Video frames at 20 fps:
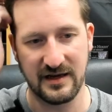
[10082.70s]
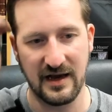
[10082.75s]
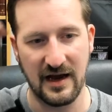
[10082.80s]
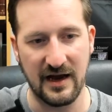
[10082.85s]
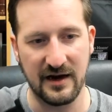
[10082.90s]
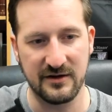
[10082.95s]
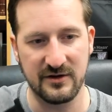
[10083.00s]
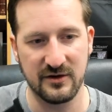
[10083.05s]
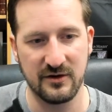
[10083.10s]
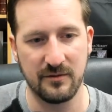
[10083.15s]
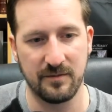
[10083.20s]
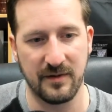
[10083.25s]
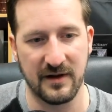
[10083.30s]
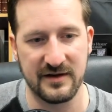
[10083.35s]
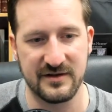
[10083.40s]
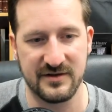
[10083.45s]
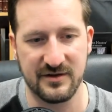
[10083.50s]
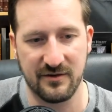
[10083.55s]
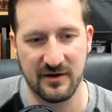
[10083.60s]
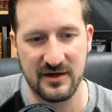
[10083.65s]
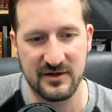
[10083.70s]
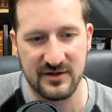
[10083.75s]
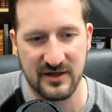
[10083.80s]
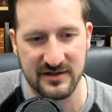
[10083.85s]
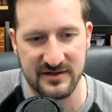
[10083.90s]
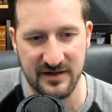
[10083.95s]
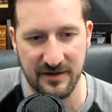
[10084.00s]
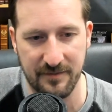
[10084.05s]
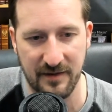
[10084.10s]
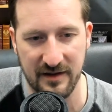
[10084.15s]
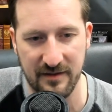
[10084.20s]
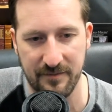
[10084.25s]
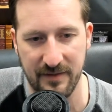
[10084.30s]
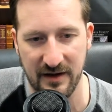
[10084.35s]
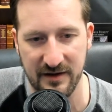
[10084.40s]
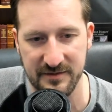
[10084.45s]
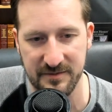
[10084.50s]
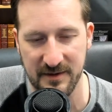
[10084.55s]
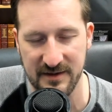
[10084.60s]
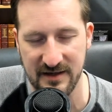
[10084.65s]
the actor who played Screech on Saved by the
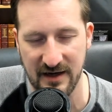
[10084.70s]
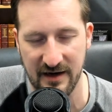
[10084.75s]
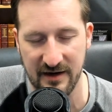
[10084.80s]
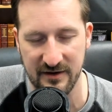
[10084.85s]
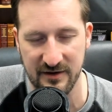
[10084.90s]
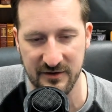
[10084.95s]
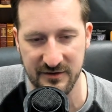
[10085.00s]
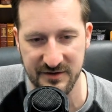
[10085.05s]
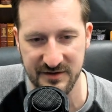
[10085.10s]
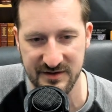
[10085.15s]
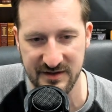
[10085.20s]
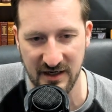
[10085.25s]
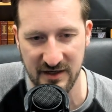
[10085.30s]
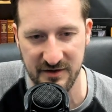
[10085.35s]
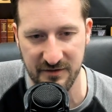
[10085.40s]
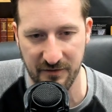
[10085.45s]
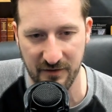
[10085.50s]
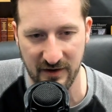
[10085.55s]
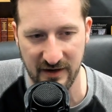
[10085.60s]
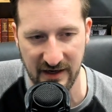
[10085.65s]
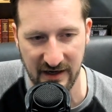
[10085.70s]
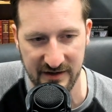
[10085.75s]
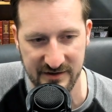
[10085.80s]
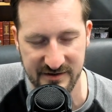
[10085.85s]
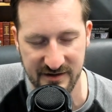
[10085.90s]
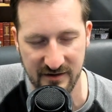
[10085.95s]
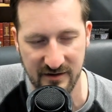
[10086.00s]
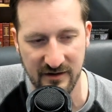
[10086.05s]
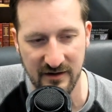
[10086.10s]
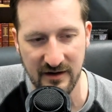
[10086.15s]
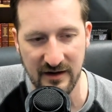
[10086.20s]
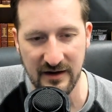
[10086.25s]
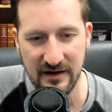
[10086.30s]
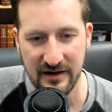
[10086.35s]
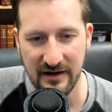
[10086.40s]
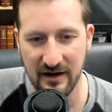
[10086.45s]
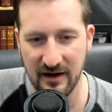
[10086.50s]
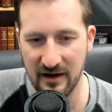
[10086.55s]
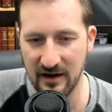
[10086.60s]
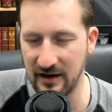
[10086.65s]
Bell has been diagnosed with stage 4 cancer.
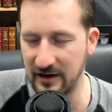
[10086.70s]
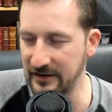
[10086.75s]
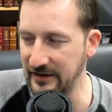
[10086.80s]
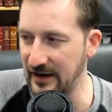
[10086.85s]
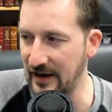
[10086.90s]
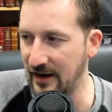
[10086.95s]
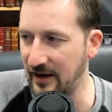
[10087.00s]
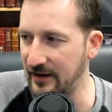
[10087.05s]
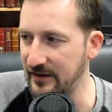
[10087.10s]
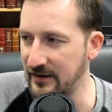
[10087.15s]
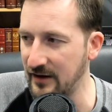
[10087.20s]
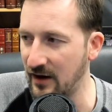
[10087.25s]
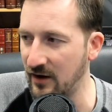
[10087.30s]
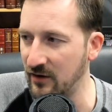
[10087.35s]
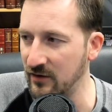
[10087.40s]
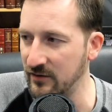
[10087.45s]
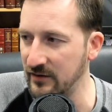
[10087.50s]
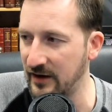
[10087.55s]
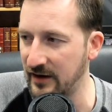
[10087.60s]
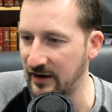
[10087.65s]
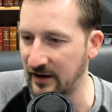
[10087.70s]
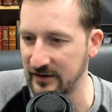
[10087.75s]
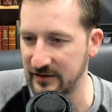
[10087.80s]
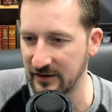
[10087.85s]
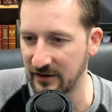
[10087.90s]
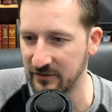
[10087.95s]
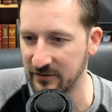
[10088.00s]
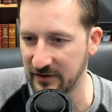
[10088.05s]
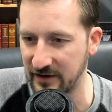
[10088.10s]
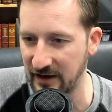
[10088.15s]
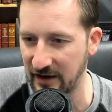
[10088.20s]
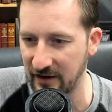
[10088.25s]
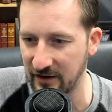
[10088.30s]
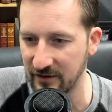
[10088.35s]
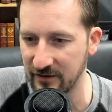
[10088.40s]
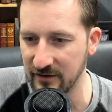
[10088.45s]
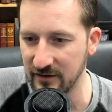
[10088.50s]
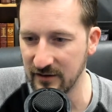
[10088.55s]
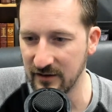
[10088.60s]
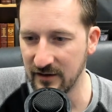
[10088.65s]
Yeah, I know, and I don't
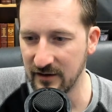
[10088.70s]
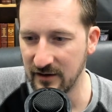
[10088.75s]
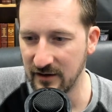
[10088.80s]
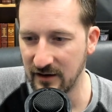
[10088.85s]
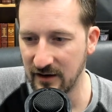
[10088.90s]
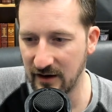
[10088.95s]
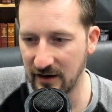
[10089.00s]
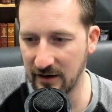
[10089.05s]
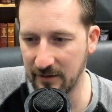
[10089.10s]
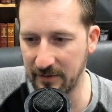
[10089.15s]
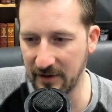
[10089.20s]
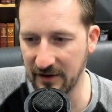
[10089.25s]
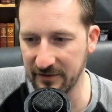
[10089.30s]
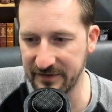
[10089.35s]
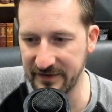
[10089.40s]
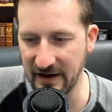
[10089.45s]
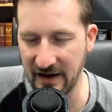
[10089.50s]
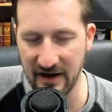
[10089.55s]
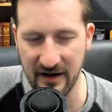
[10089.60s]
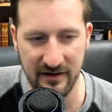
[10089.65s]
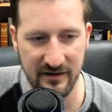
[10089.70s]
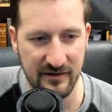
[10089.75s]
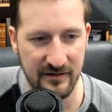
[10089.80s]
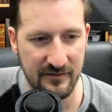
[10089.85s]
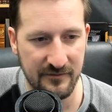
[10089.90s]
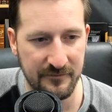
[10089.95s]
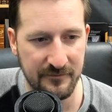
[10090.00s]
care about that.